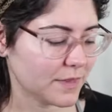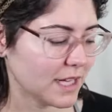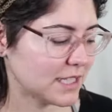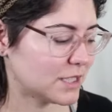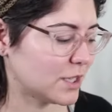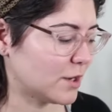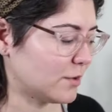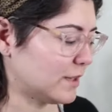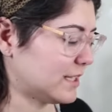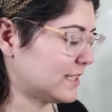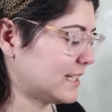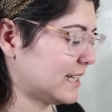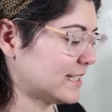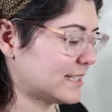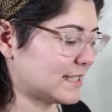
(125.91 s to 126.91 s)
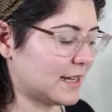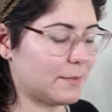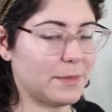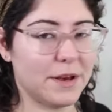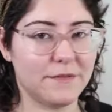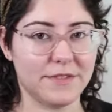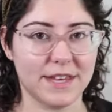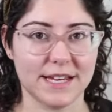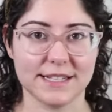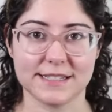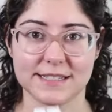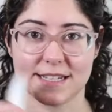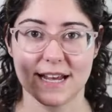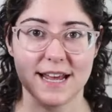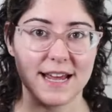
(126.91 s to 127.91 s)
So let's get some of
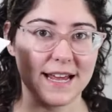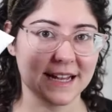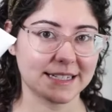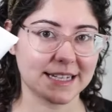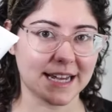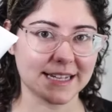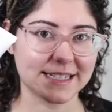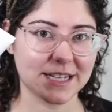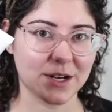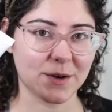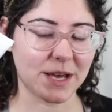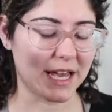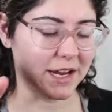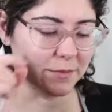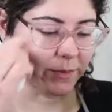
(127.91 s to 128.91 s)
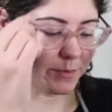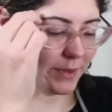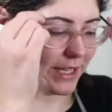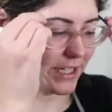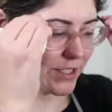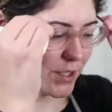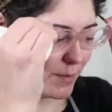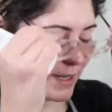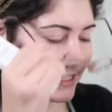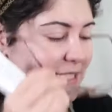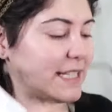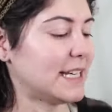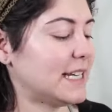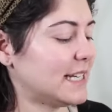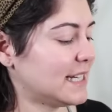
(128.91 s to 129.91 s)
this Tizo AM Replenish on my
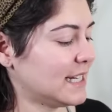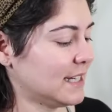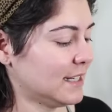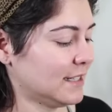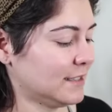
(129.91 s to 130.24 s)
skin.